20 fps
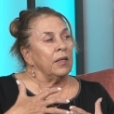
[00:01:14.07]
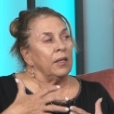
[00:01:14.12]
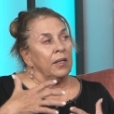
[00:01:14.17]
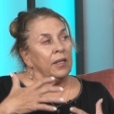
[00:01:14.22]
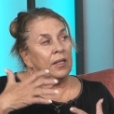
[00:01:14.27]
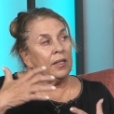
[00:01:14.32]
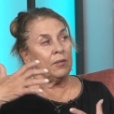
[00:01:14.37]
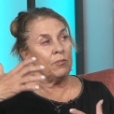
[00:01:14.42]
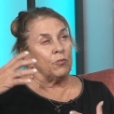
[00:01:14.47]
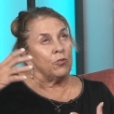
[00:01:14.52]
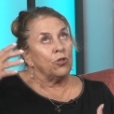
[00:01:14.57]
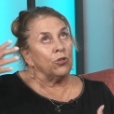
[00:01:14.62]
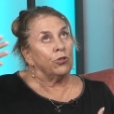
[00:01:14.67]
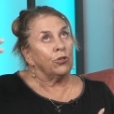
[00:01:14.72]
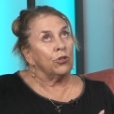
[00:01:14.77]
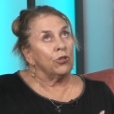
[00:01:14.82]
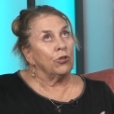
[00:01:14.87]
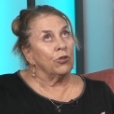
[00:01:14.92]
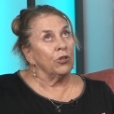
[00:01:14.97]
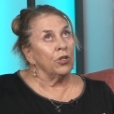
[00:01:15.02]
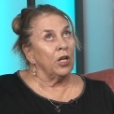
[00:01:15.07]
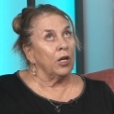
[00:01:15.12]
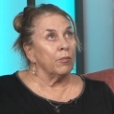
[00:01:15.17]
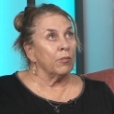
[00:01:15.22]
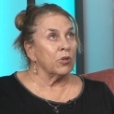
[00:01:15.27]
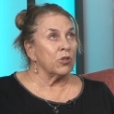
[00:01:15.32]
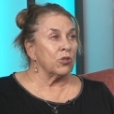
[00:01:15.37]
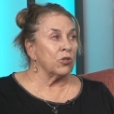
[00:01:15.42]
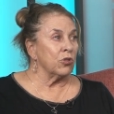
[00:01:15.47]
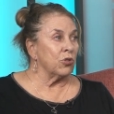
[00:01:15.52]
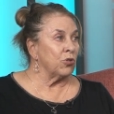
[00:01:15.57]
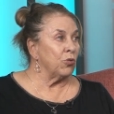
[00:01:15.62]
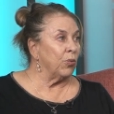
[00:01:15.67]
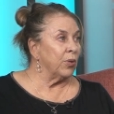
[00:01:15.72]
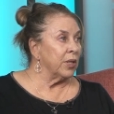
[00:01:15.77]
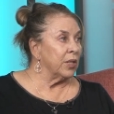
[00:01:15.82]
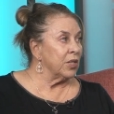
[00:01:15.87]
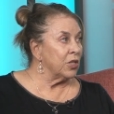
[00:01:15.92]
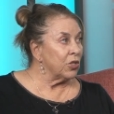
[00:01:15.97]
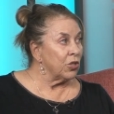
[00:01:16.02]
it took your numbers to
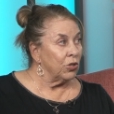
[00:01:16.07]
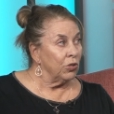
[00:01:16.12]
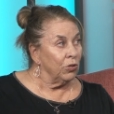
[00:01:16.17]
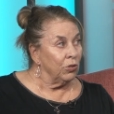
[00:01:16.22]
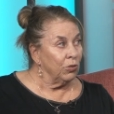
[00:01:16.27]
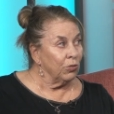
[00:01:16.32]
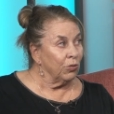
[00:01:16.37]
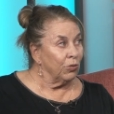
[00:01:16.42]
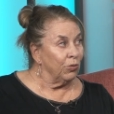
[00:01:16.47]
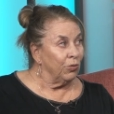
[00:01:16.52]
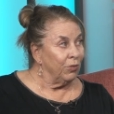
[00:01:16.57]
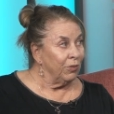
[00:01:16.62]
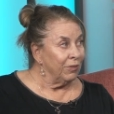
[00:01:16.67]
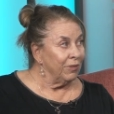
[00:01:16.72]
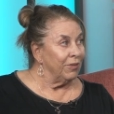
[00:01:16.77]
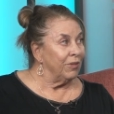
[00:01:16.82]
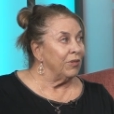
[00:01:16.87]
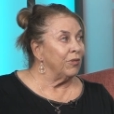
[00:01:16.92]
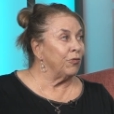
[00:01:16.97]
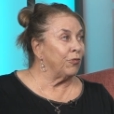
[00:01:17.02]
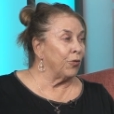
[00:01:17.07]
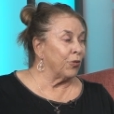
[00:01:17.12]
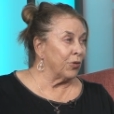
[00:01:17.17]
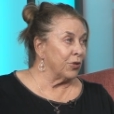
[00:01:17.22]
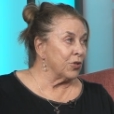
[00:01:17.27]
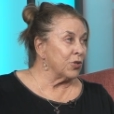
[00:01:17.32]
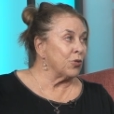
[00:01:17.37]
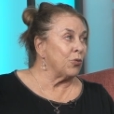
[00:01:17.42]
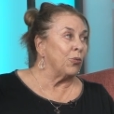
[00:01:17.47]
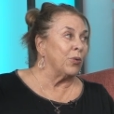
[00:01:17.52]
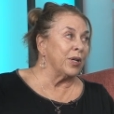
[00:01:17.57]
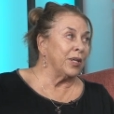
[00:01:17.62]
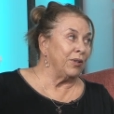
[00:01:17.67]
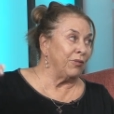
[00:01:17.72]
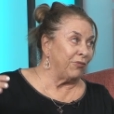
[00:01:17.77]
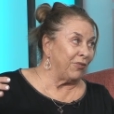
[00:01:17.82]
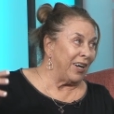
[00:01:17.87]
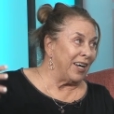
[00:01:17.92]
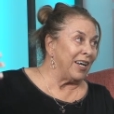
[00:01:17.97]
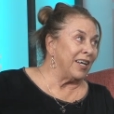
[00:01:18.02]
22 for the
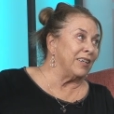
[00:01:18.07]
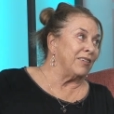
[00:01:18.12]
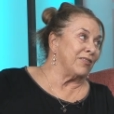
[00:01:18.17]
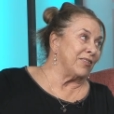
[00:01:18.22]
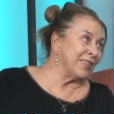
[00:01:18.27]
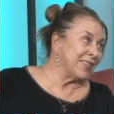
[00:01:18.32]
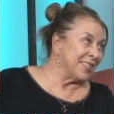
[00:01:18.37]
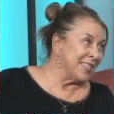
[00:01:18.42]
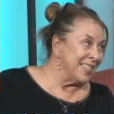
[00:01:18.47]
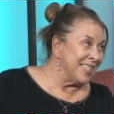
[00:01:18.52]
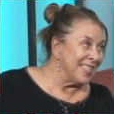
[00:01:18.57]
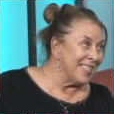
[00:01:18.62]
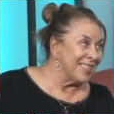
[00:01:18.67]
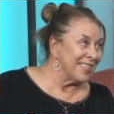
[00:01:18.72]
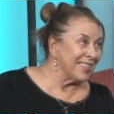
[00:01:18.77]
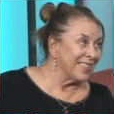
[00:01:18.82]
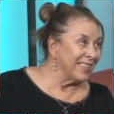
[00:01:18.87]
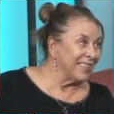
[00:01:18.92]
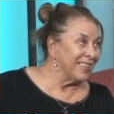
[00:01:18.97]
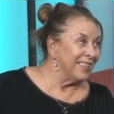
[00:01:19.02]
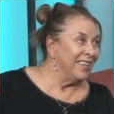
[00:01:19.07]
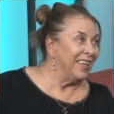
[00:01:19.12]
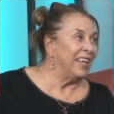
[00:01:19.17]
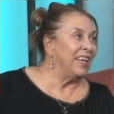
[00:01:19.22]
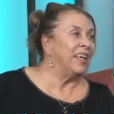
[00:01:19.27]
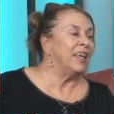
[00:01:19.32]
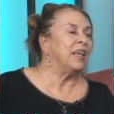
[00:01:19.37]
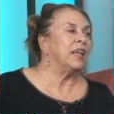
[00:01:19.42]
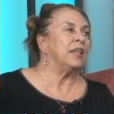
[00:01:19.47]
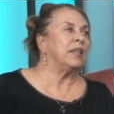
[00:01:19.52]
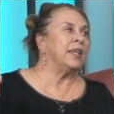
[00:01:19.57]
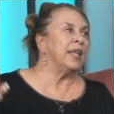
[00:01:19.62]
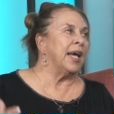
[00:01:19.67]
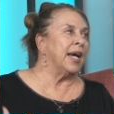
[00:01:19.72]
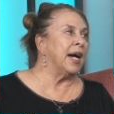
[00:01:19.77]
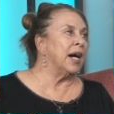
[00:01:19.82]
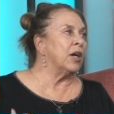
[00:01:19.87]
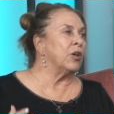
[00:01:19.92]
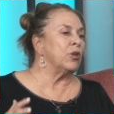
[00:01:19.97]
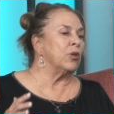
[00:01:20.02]
25 season.
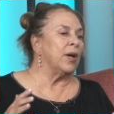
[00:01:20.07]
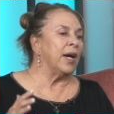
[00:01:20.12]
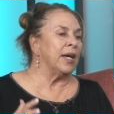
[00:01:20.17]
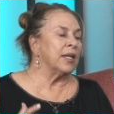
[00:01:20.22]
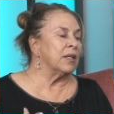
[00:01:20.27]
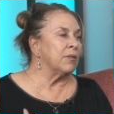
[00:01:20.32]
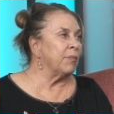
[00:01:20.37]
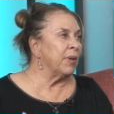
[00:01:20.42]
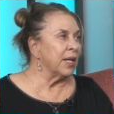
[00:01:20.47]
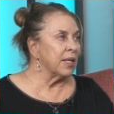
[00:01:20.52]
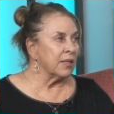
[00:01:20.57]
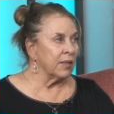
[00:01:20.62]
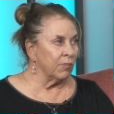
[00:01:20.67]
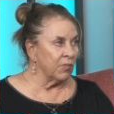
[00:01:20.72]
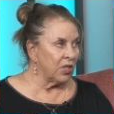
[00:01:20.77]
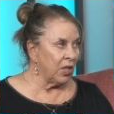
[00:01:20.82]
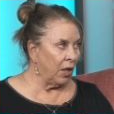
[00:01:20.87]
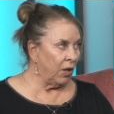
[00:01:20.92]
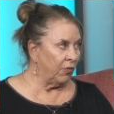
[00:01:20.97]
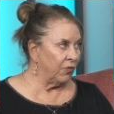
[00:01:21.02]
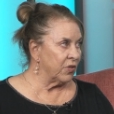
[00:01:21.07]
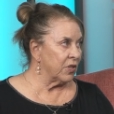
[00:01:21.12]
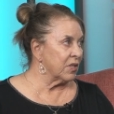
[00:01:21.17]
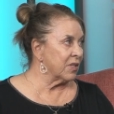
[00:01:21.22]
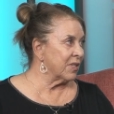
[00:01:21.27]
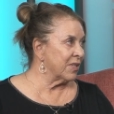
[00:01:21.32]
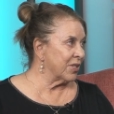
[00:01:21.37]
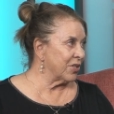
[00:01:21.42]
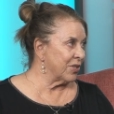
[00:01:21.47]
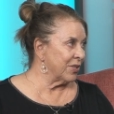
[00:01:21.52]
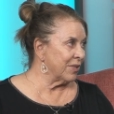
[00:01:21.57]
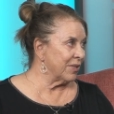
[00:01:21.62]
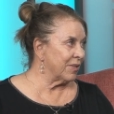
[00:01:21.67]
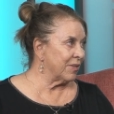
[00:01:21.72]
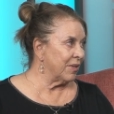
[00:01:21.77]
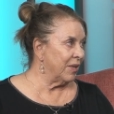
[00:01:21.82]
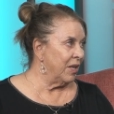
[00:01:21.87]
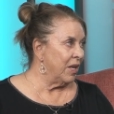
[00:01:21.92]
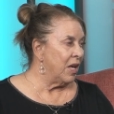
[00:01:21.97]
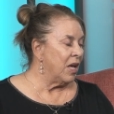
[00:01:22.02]
Now you had to make some tough
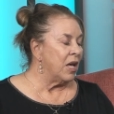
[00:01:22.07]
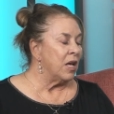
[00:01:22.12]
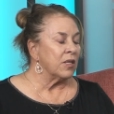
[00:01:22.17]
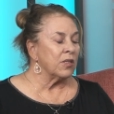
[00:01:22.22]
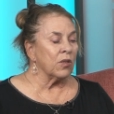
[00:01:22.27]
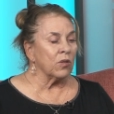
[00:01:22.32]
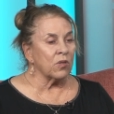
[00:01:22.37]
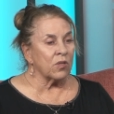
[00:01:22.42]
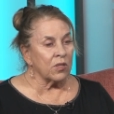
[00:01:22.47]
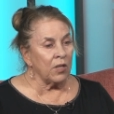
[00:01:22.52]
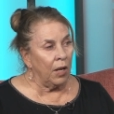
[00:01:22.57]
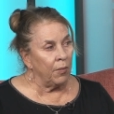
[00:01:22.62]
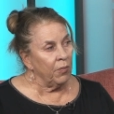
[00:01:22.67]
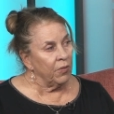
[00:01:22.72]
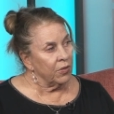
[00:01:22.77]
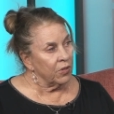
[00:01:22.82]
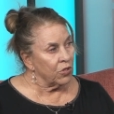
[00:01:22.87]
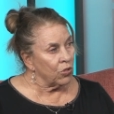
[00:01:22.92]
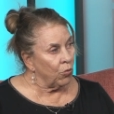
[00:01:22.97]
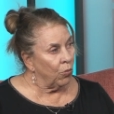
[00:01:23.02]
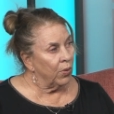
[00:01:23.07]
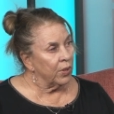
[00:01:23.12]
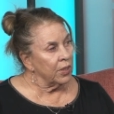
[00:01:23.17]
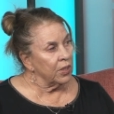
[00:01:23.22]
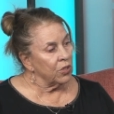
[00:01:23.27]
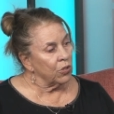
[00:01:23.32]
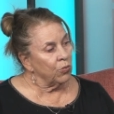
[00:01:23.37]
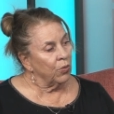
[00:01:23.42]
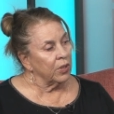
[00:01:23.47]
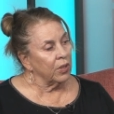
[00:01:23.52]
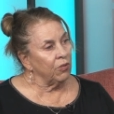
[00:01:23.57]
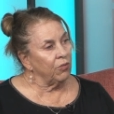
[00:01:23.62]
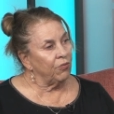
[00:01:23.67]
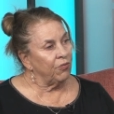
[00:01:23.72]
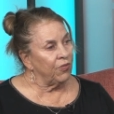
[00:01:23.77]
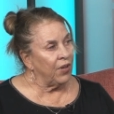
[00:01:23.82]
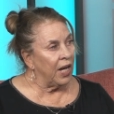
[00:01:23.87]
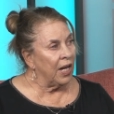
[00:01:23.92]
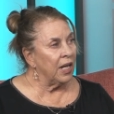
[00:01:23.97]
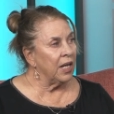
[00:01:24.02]
decisions. So some of the
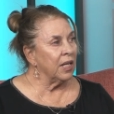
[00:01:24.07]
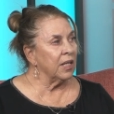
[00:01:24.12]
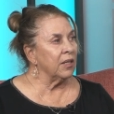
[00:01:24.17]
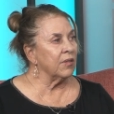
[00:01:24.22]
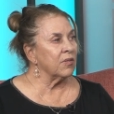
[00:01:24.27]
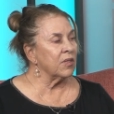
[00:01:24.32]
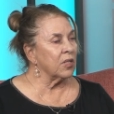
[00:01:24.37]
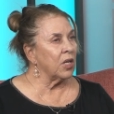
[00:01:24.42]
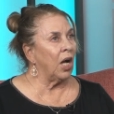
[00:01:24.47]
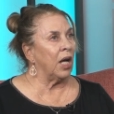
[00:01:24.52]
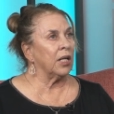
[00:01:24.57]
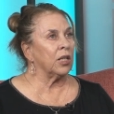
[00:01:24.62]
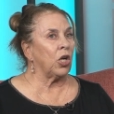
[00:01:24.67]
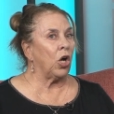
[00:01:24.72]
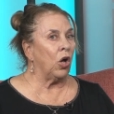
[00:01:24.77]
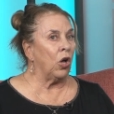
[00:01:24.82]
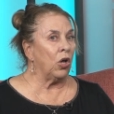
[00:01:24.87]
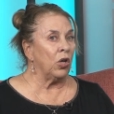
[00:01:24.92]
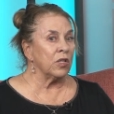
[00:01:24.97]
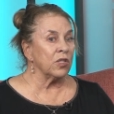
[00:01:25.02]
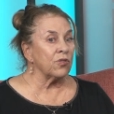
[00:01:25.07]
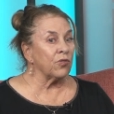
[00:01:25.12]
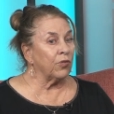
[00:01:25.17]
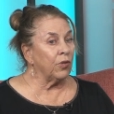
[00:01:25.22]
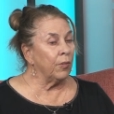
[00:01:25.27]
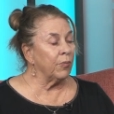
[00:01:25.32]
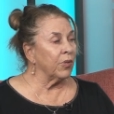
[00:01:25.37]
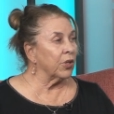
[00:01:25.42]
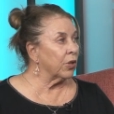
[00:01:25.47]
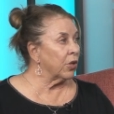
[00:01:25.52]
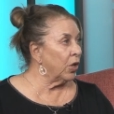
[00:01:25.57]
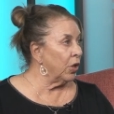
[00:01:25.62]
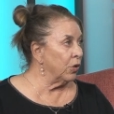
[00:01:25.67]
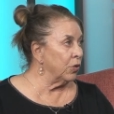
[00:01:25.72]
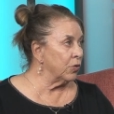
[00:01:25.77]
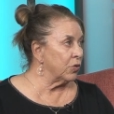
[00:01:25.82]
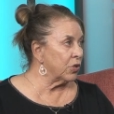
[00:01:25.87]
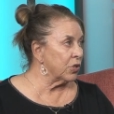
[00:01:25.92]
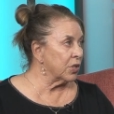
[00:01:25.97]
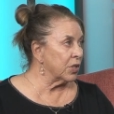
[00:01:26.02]
2025s got calls from their
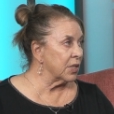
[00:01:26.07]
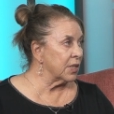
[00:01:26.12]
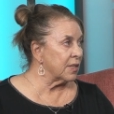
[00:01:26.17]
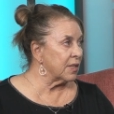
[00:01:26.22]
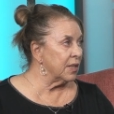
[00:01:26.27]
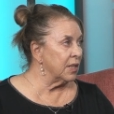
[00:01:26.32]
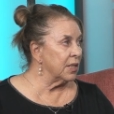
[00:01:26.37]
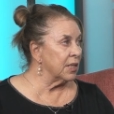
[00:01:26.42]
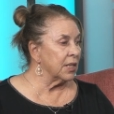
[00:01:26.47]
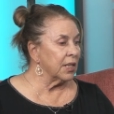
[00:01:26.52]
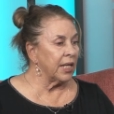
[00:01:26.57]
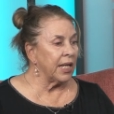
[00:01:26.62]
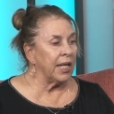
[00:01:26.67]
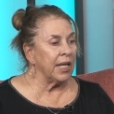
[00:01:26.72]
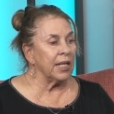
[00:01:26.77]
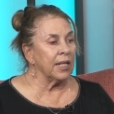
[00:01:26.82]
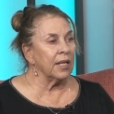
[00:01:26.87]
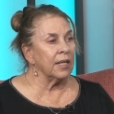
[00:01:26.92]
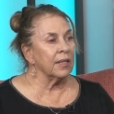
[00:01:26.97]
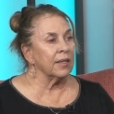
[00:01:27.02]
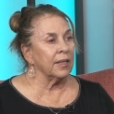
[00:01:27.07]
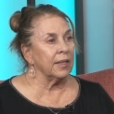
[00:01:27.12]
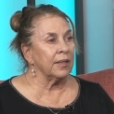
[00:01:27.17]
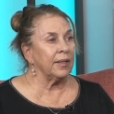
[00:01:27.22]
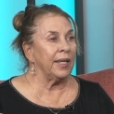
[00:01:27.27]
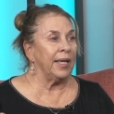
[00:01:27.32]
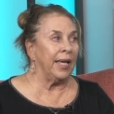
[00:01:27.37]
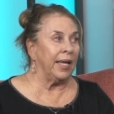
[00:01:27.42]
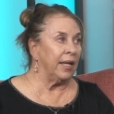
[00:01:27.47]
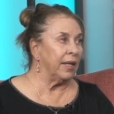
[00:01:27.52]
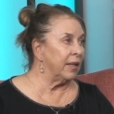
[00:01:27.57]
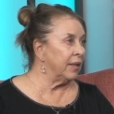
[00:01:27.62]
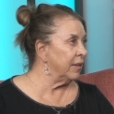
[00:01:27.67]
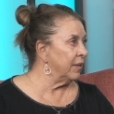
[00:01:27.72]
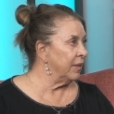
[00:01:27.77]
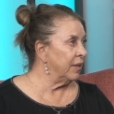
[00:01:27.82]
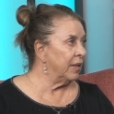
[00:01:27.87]
coaches indicating that, hey,